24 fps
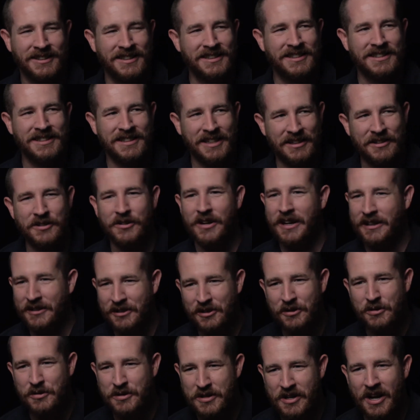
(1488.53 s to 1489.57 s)
so this is a
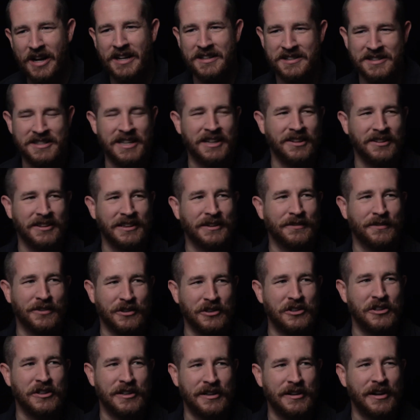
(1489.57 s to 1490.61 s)
director who's not settling for
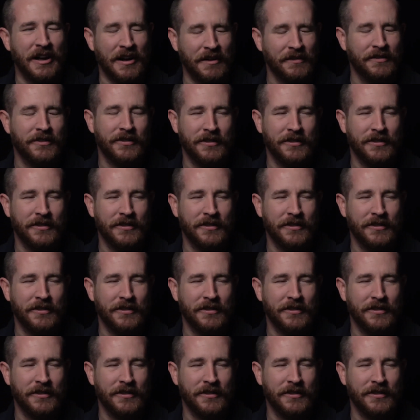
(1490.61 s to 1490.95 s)
good enough.